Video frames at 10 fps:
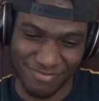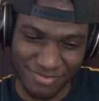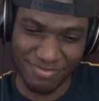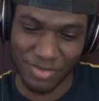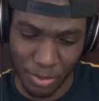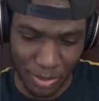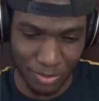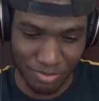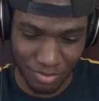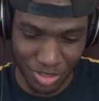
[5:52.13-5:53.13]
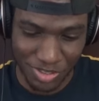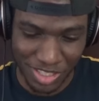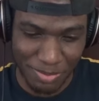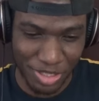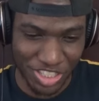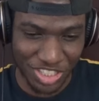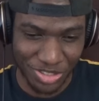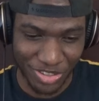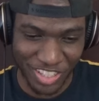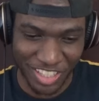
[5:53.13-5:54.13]
mother and she. What'd you say about
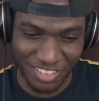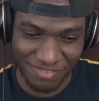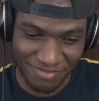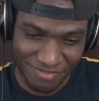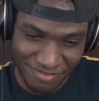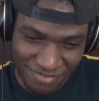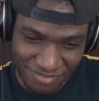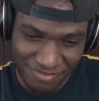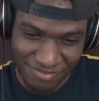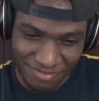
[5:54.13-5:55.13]
ginger tea? Shot it